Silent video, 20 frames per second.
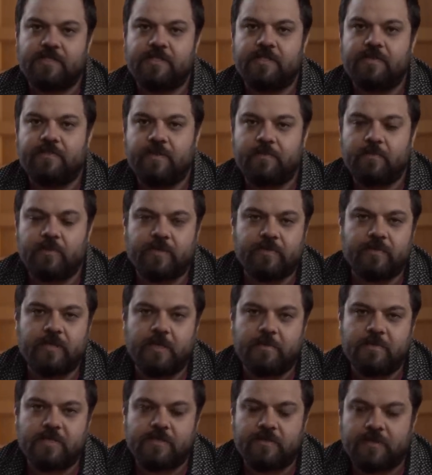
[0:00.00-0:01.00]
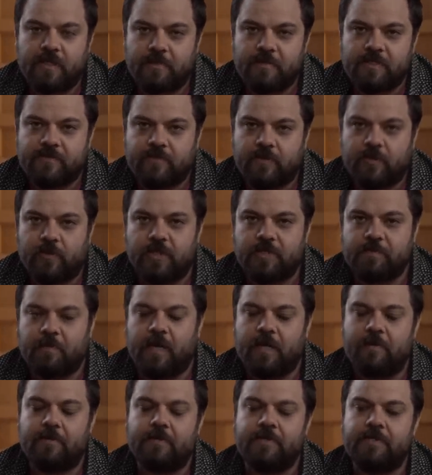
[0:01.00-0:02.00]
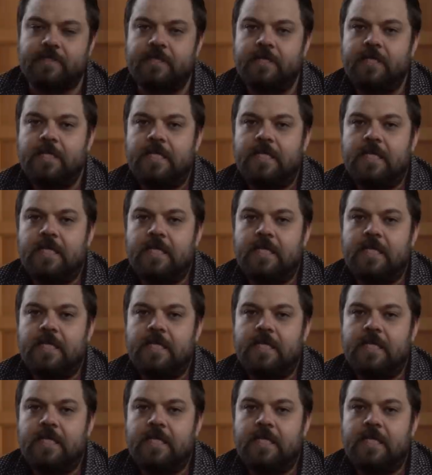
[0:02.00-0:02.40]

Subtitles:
serve him with reams and reams of court papers.